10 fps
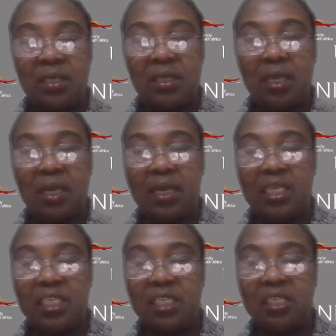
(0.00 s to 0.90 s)
The
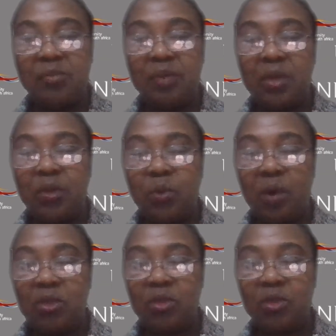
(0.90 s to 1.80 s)
relationship that you
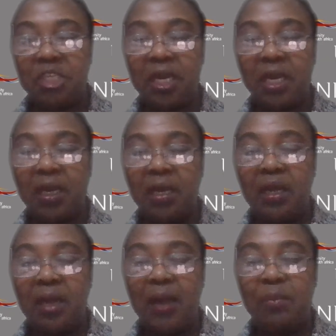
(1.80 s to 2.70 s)
want to check
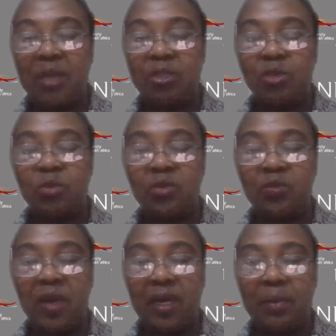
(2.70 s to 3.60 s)
amongst those
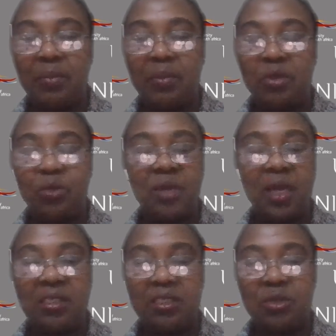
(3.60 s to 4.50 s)
variables will
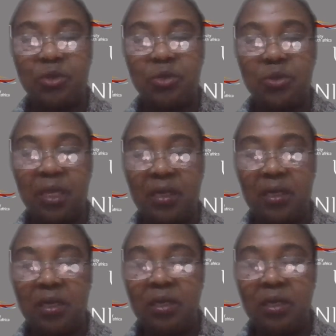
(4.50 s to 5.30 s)
assist you then